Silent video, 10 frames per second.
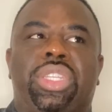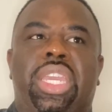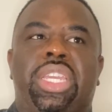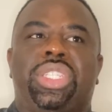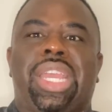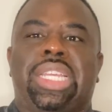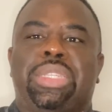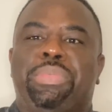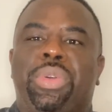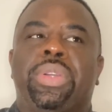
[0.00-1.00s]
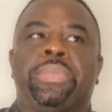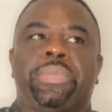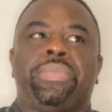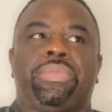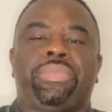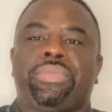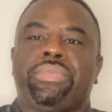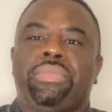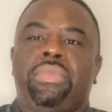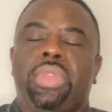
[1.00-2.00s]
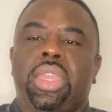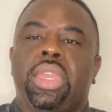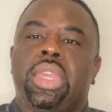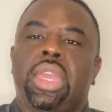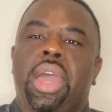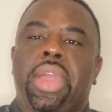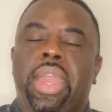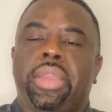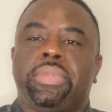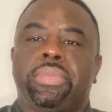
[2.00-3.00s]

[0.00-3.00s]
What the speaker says: kid's child support. Okay.